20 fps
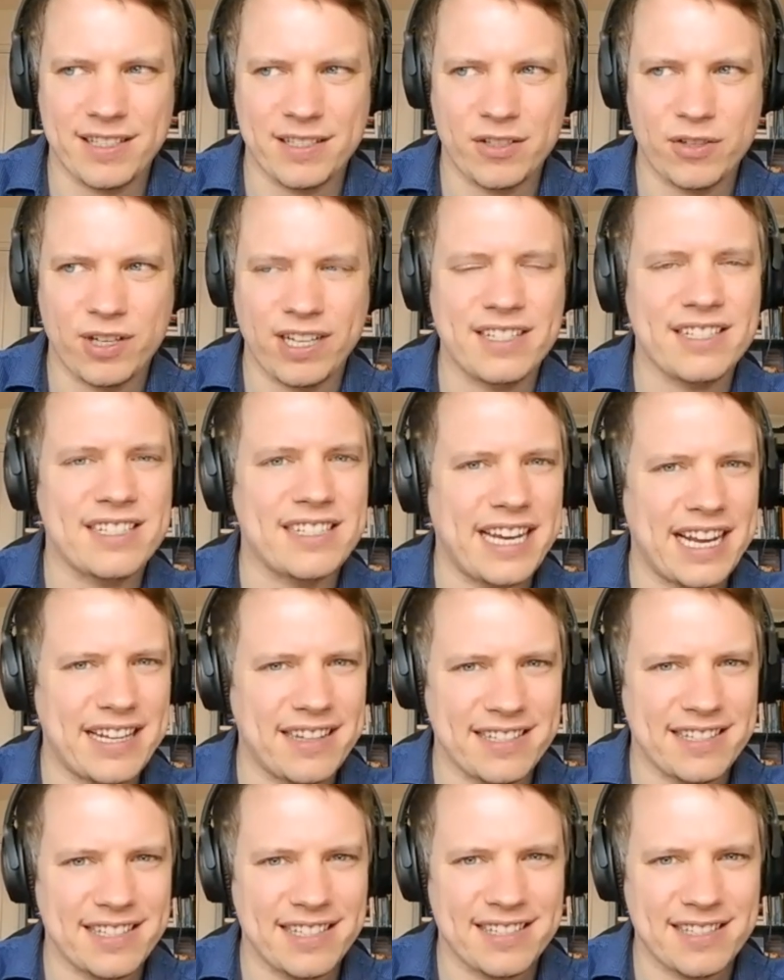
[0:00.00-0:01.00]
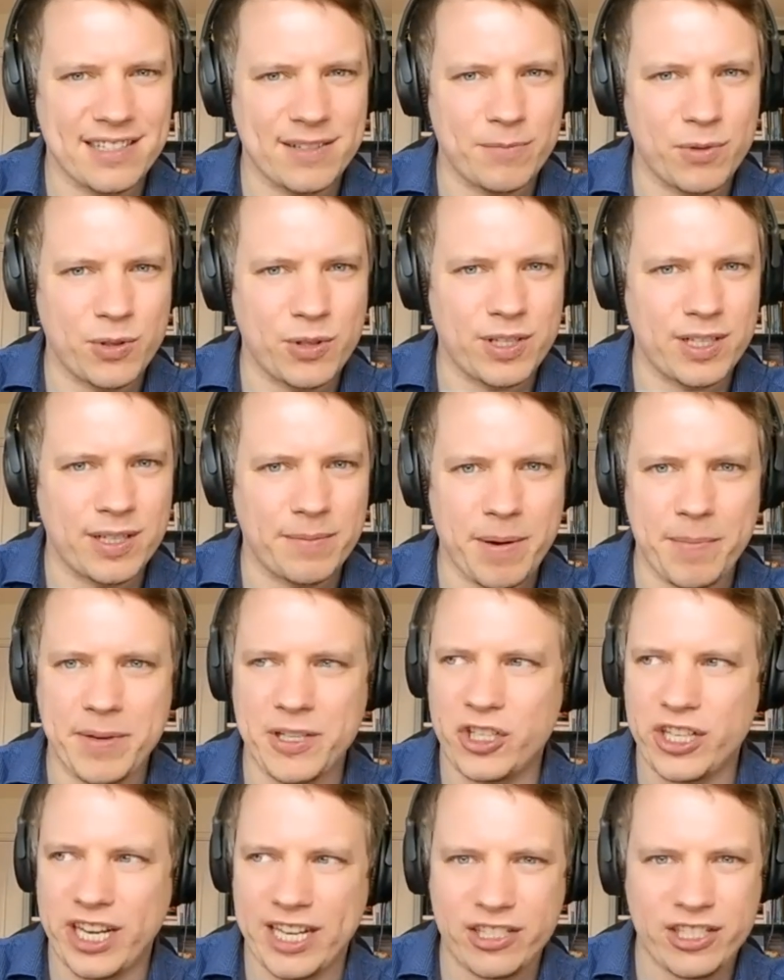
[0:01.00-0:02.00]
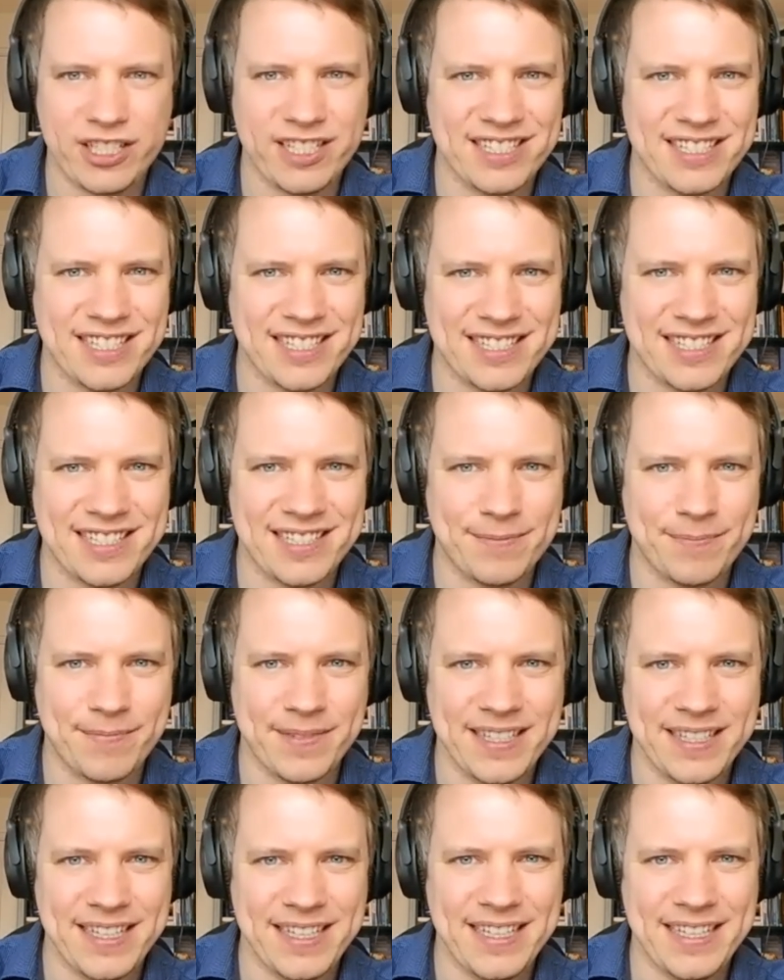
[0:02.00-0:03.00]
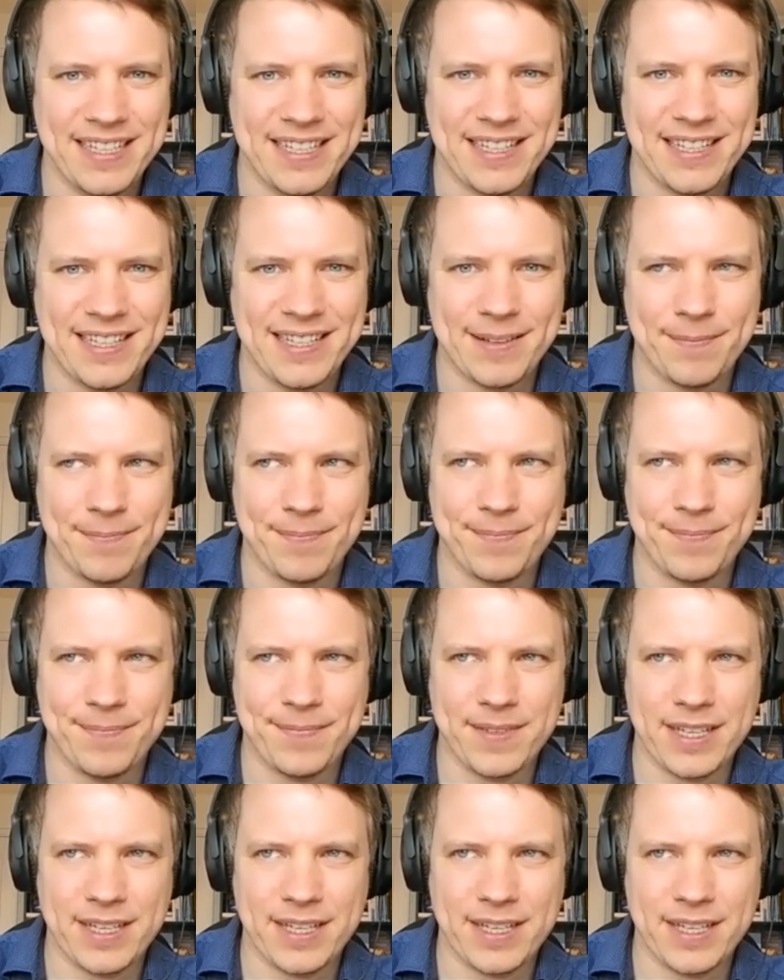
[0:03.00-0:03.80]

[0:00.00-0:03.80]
to understand the system or maybe change the system. Um,